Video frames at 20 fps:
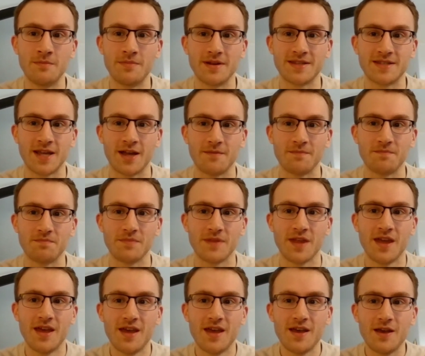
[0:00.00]
But
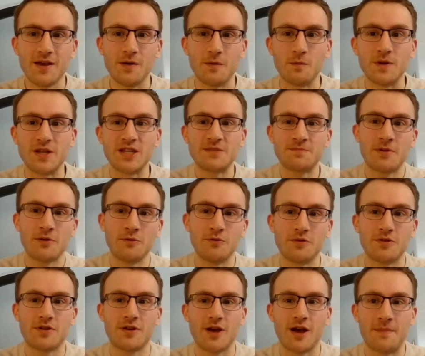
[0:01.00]
we
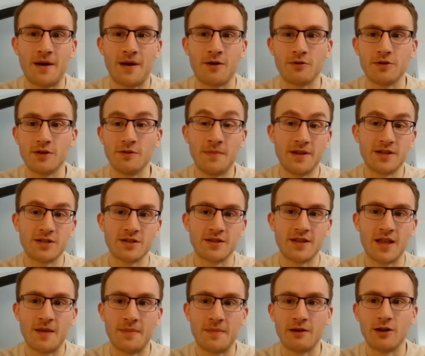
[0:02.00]
spoke about, you mentioned
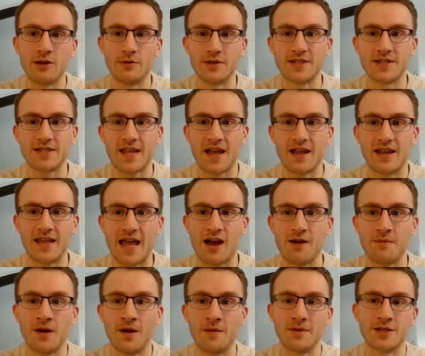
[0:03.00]
there about Lewis Skelly, how it
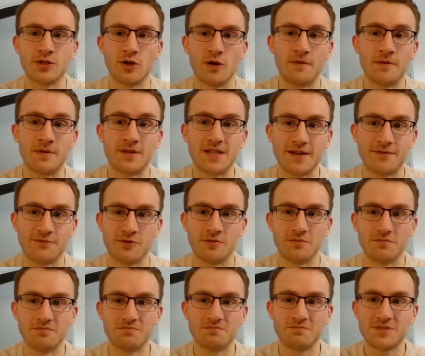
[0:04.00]
might be a sort of a
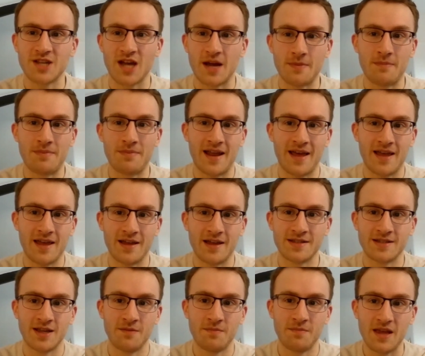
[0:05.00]
different type of player
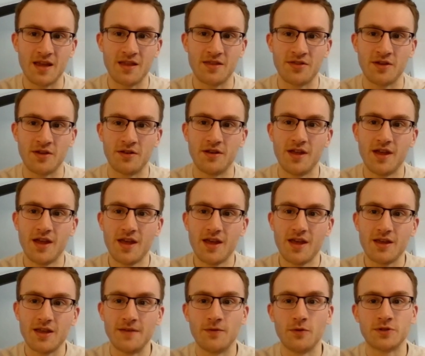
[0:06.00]
to Ethan.
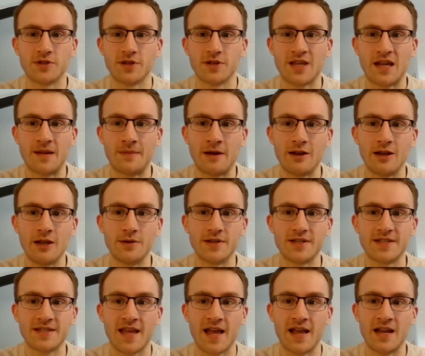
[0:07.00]
You've also said about
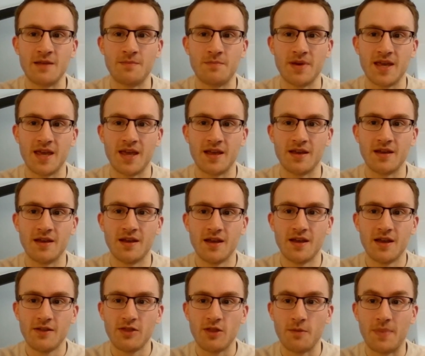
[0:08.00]
Lewis Skelly being
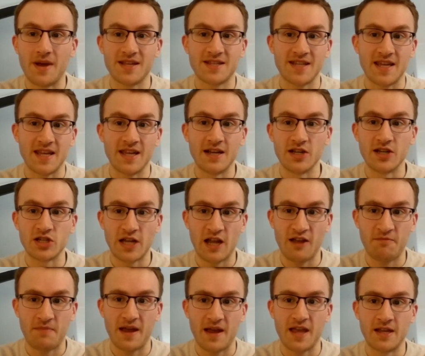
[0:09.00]
the best English
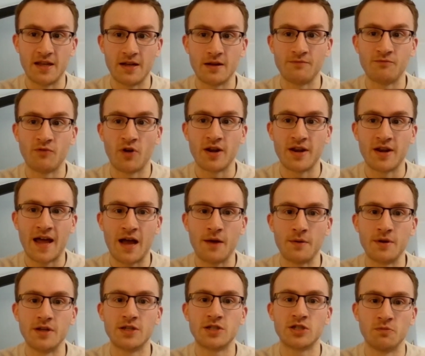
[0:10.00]
left back in England right now
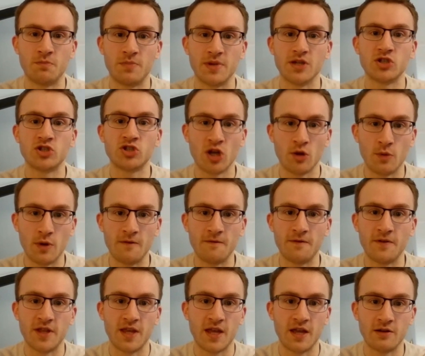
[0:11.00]
and should be a shoe-in for
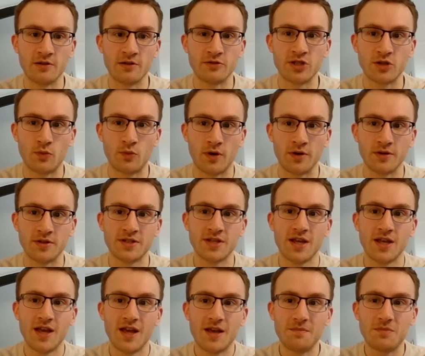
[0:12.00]
the England squad.
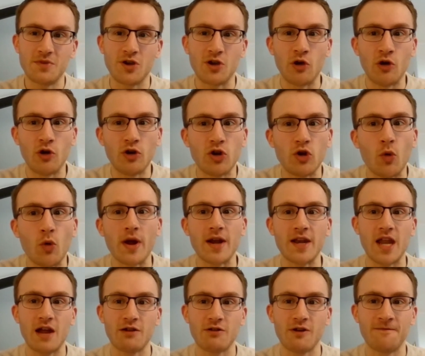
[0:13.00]
Could
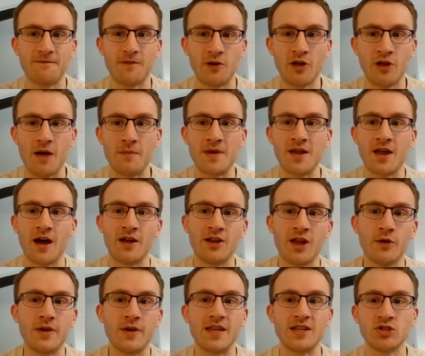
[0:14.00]
Nwaneri follow? I mean, I
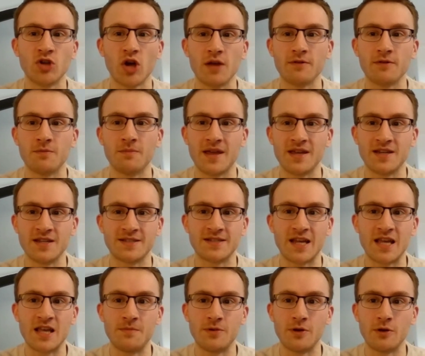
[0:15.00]
know he's not even made his
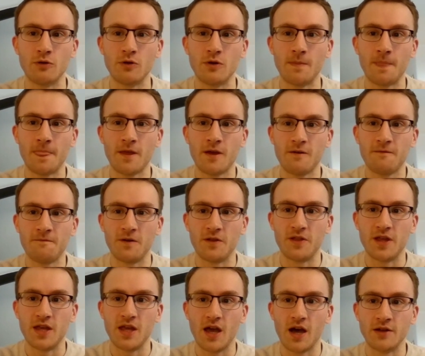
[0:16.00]
debut for
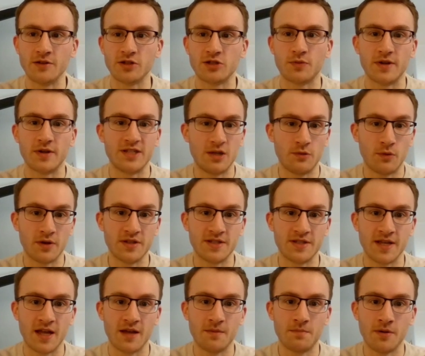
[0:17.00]
the under 21s
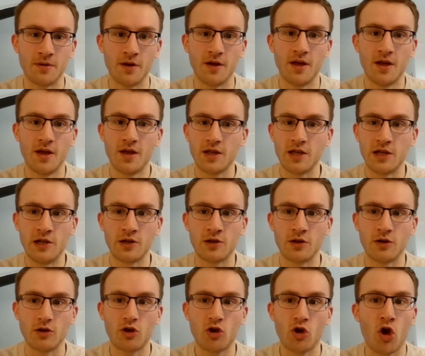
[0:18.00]
yet, but you look
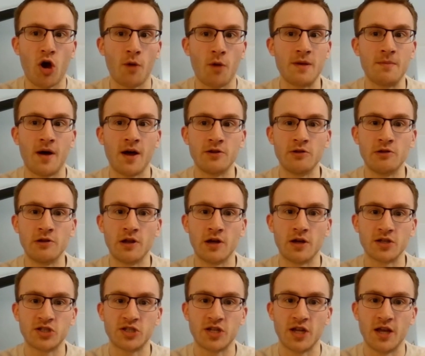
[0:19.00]
at Kobbie Mainoo
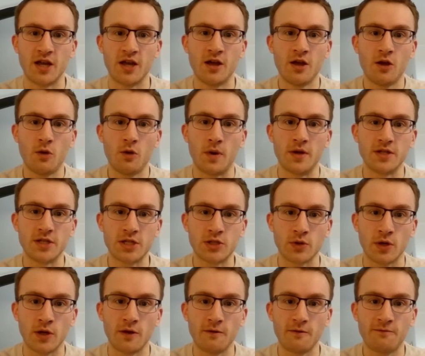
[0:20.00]
last year, went
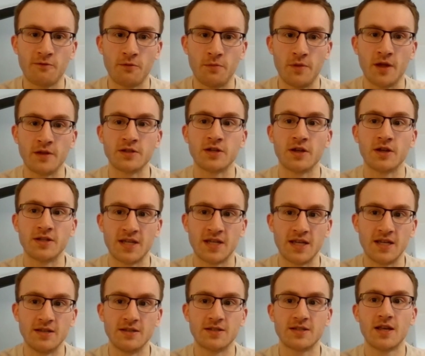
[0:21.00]
straight from the under
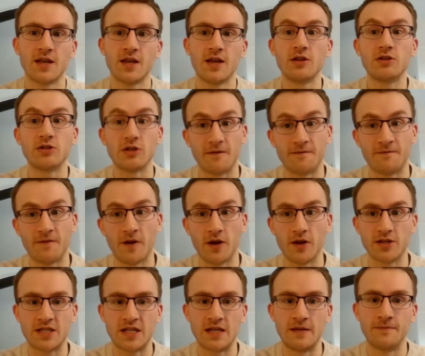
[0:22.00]
19s to the
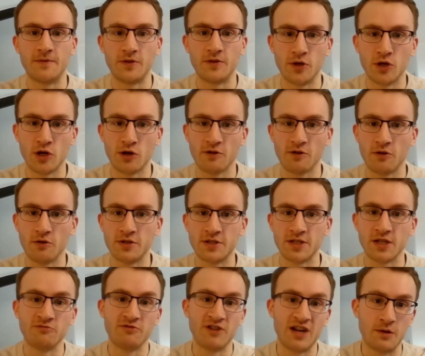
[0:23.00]
first team for the Euros,
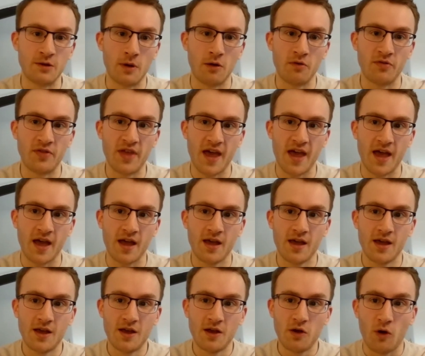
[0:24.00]
did really well there.
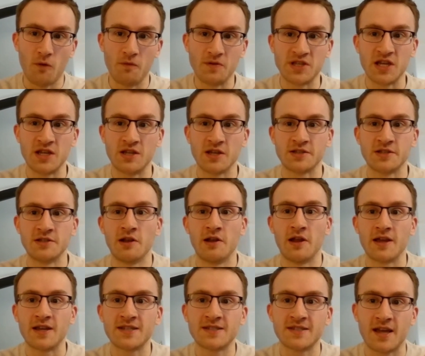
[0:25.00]
Obviously, he doesn't look
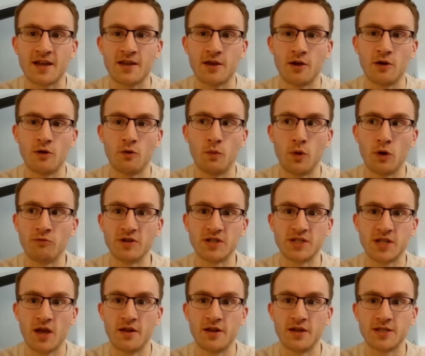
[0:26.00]
like Saka will
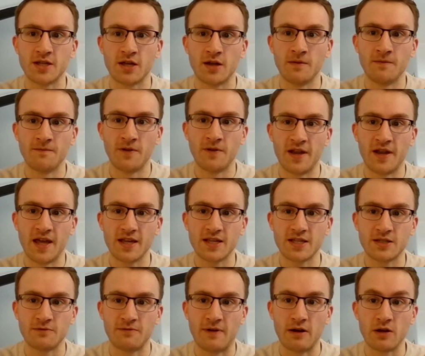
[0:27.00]
return in time
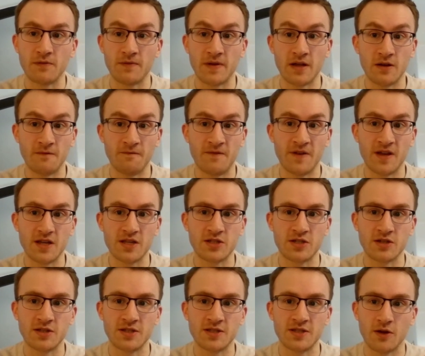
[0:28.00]
next round of England
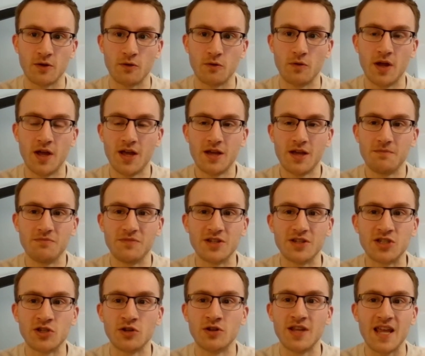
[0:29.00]
fixtures. So,
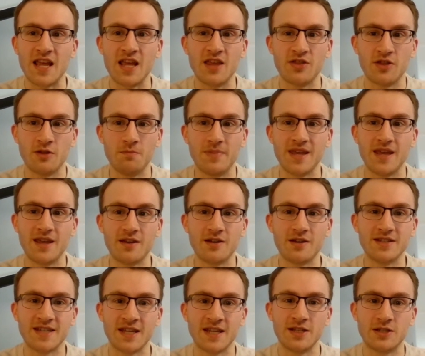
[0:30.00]
should Ethan be in
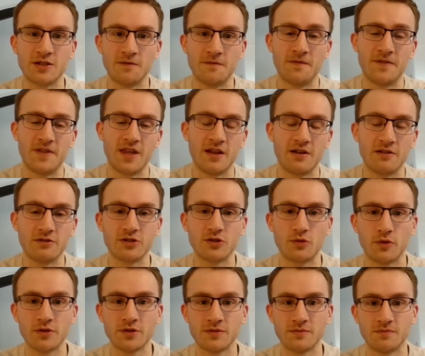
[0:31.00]
contention for the England
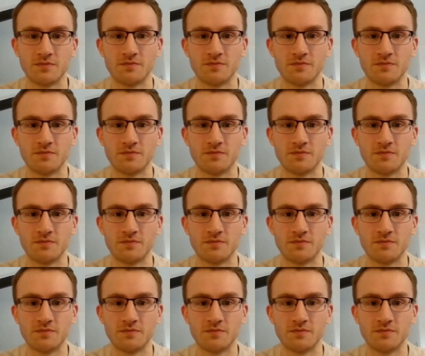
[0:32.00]
squad?